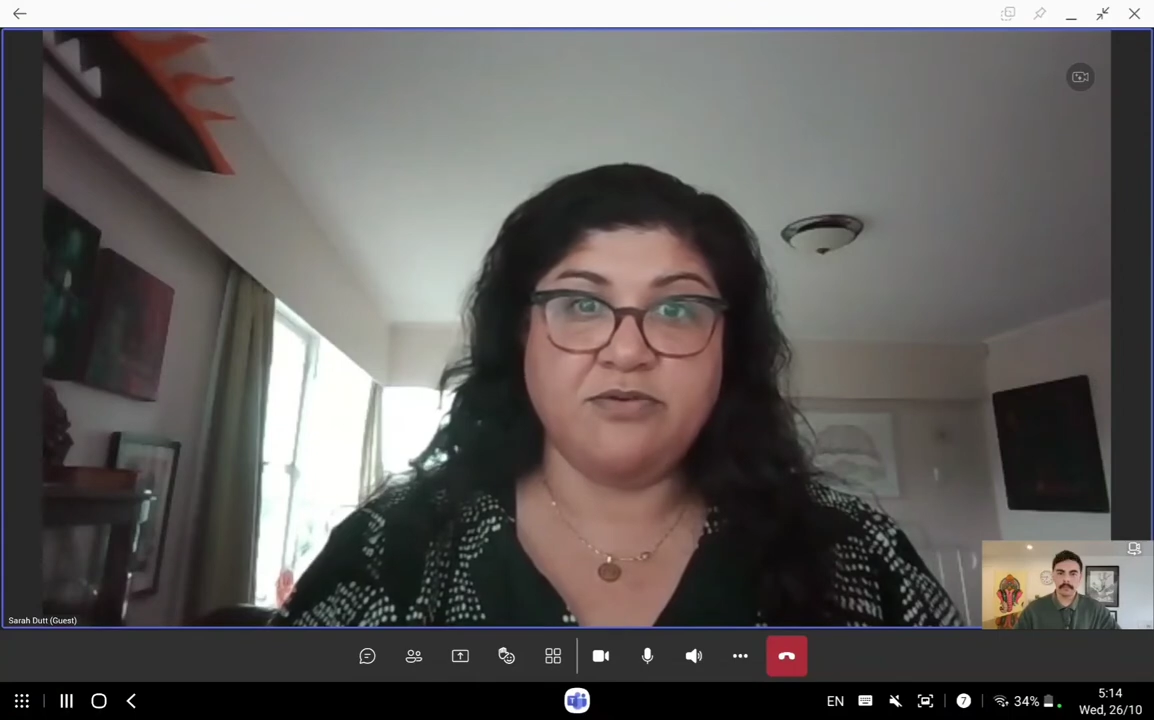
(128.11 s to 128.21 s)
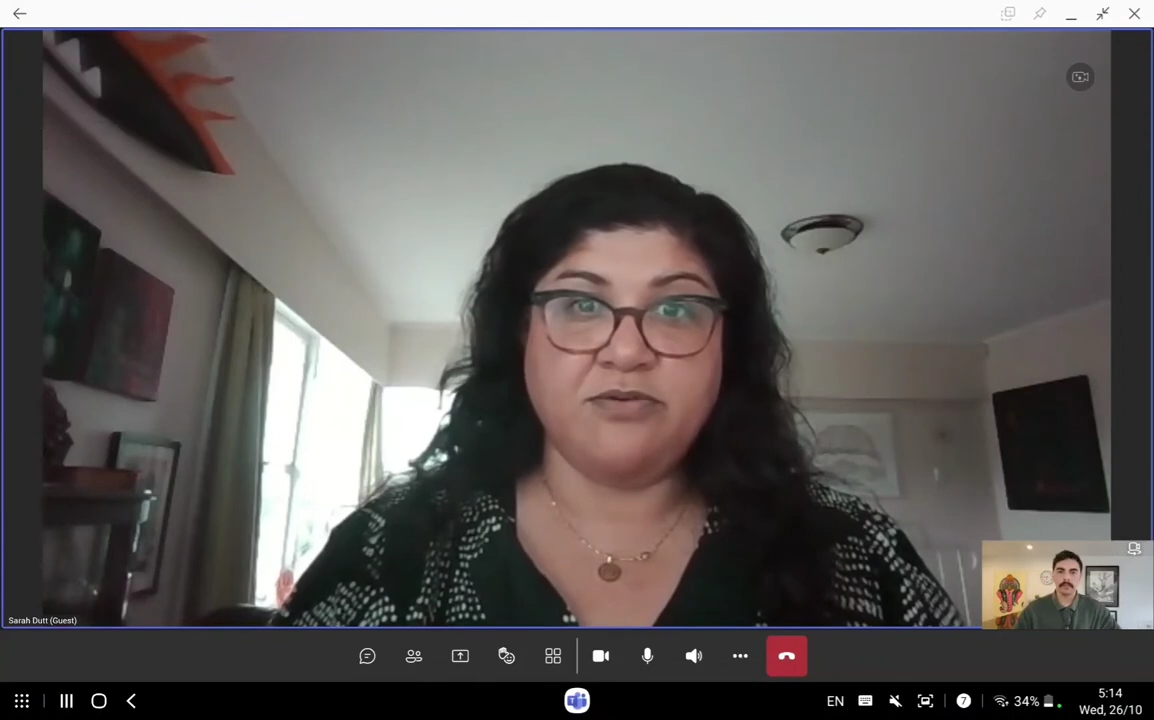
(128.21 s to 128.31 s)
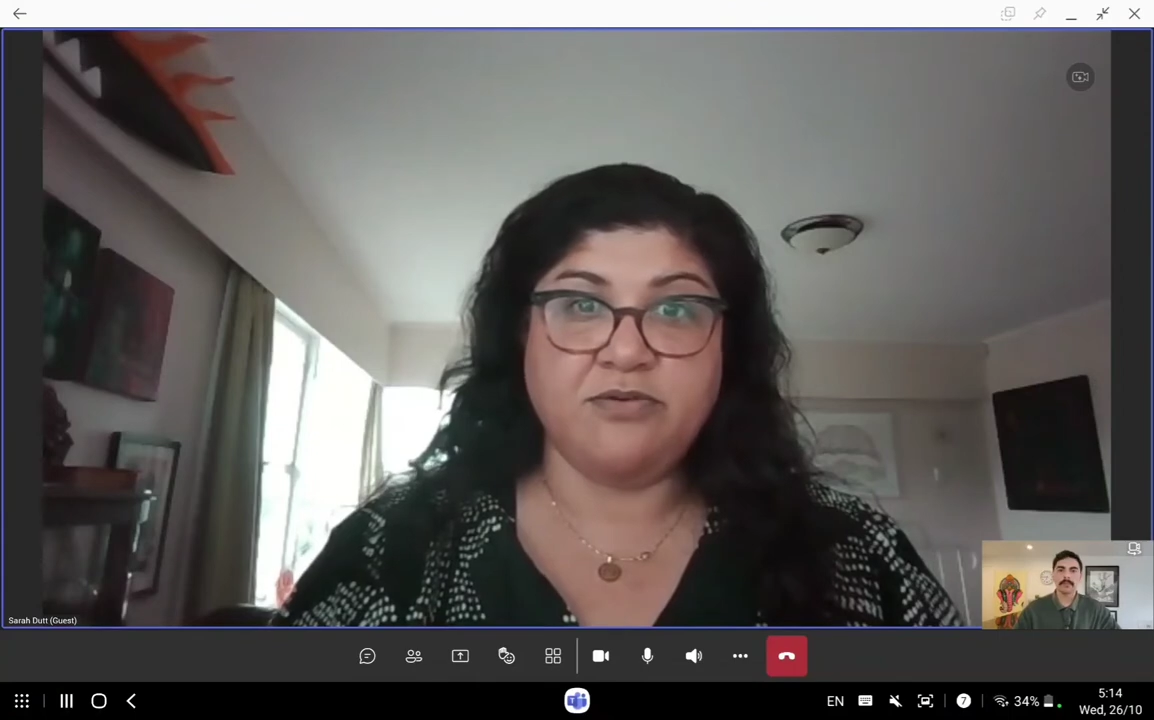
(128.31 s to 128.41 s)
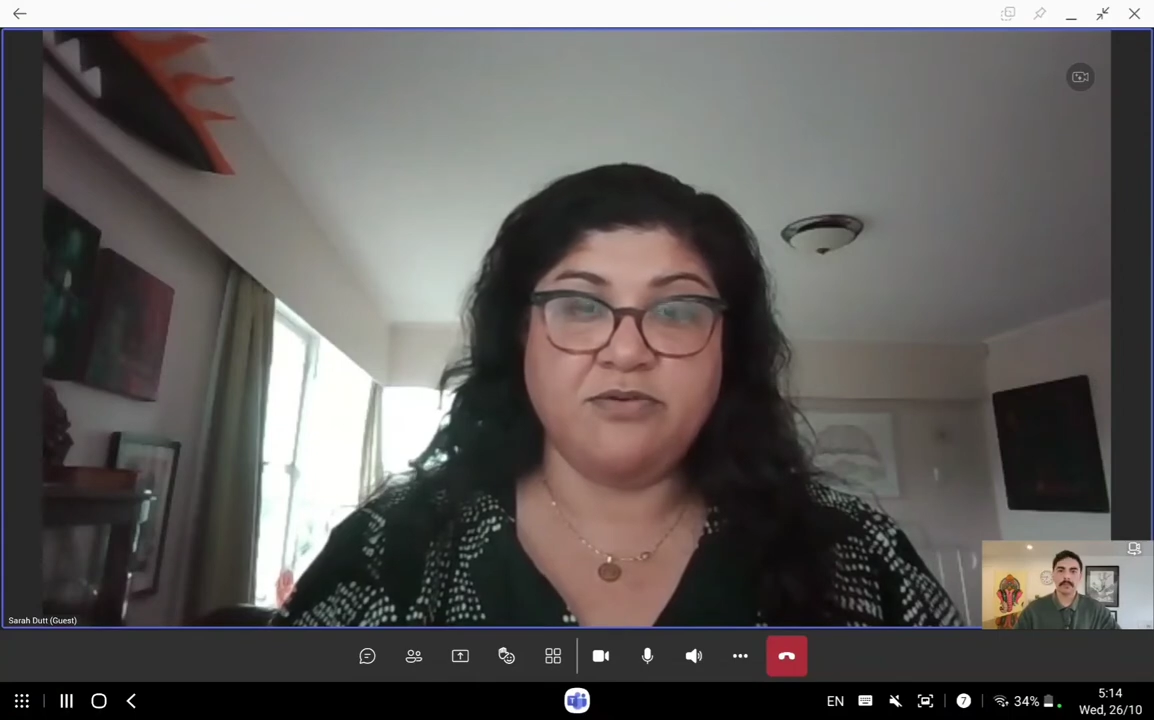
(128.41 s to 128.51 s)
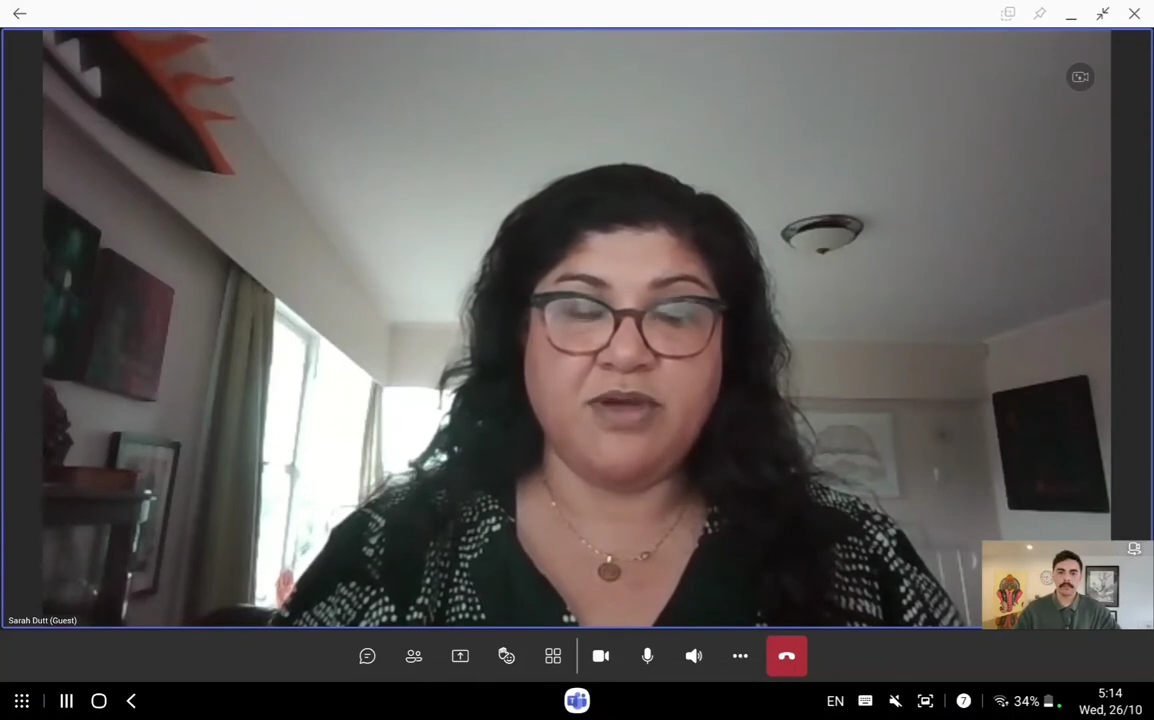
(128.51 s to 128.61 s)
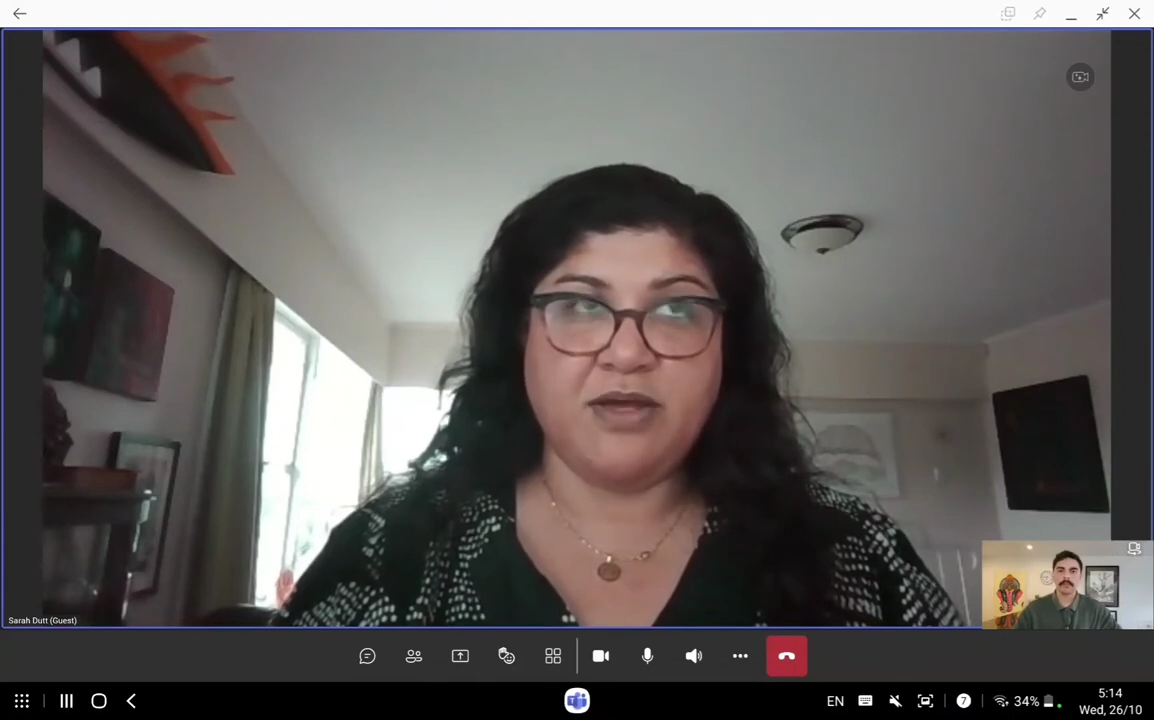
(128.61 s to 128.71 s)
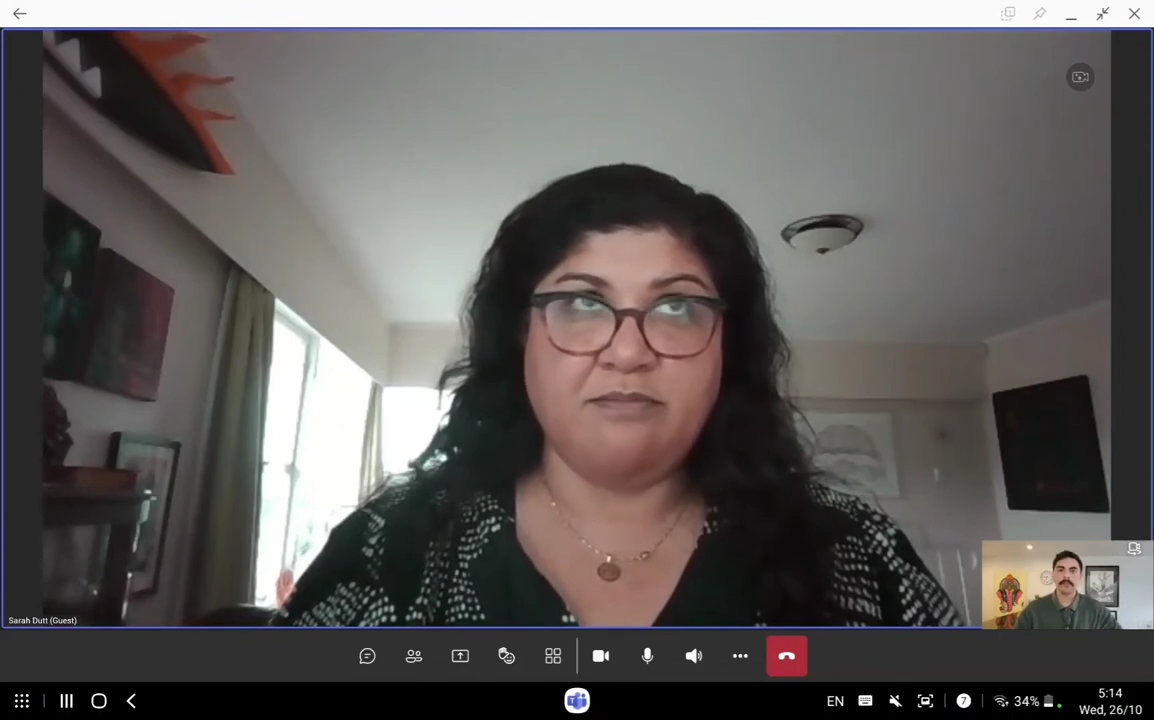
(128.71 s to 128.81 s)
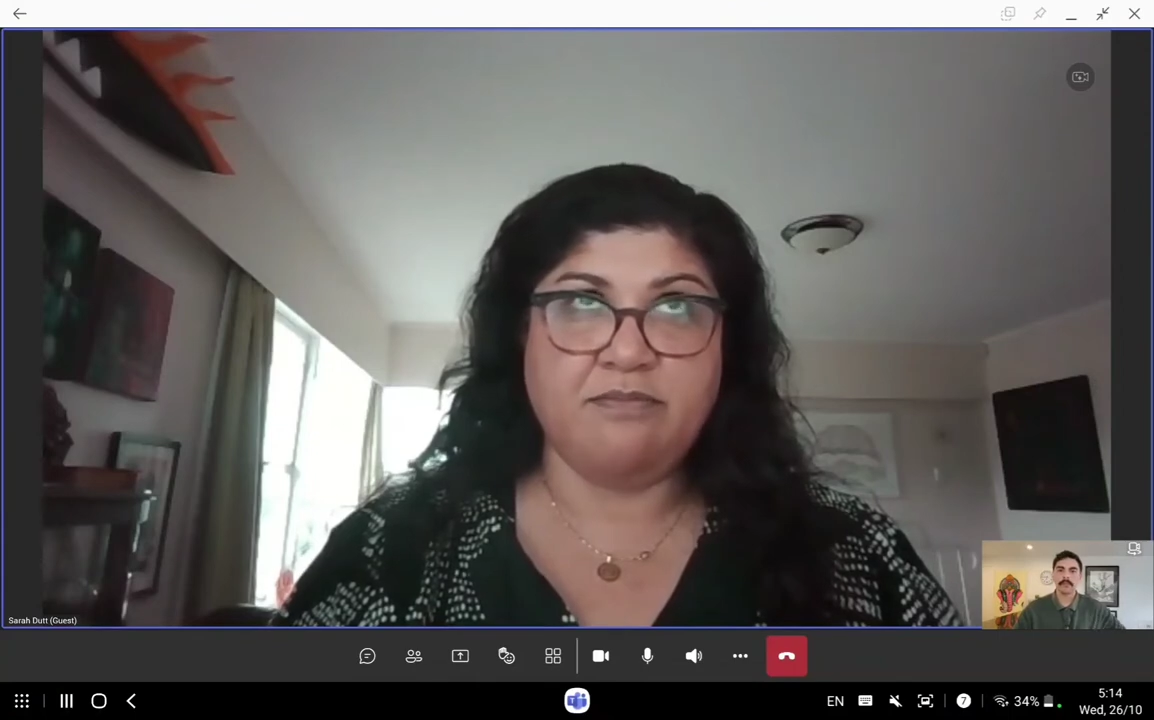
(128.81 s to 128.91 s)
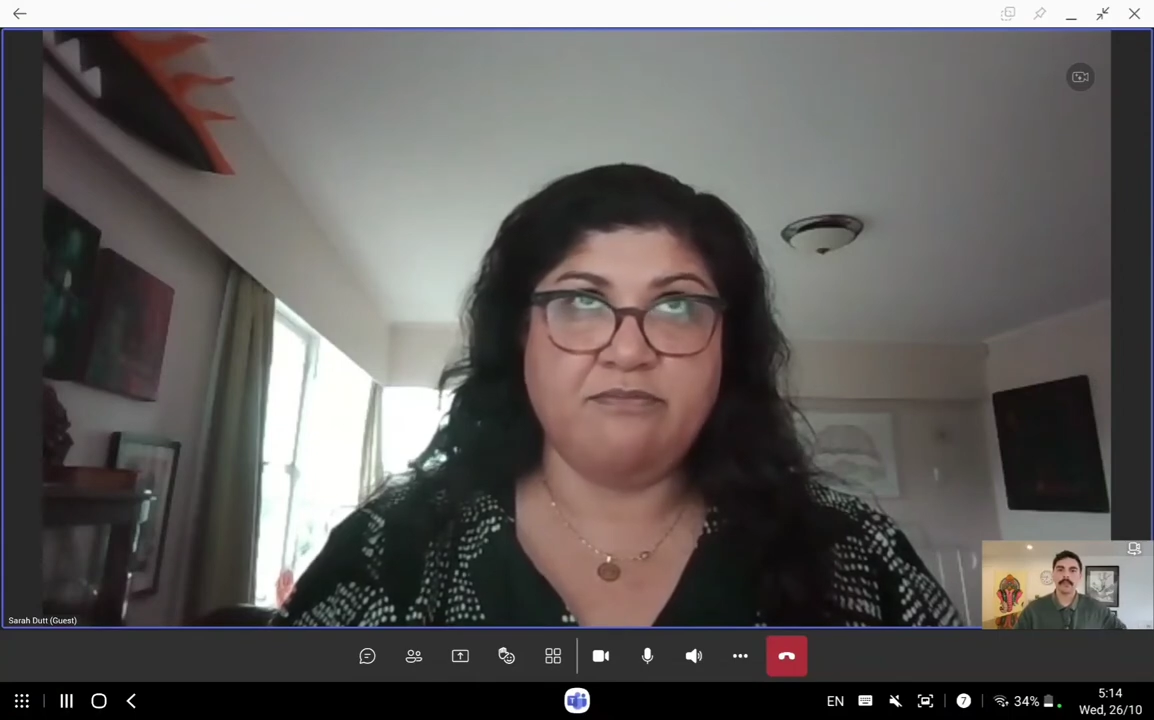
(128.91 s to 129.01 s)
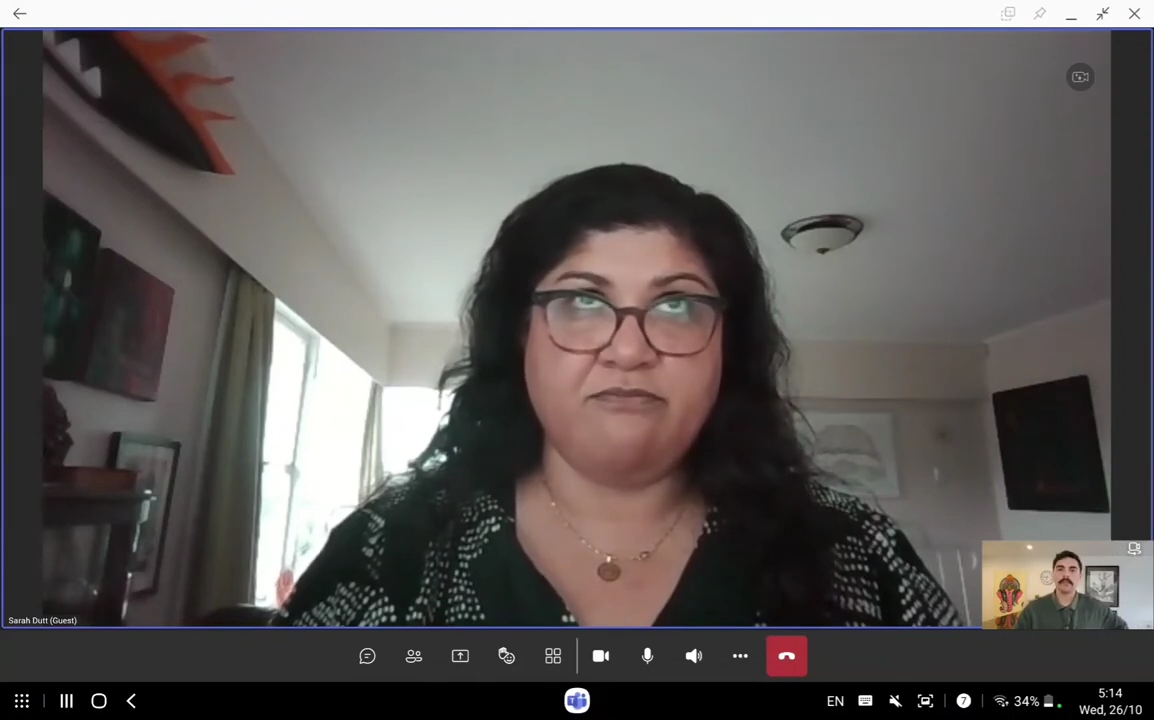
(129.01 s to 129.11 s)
to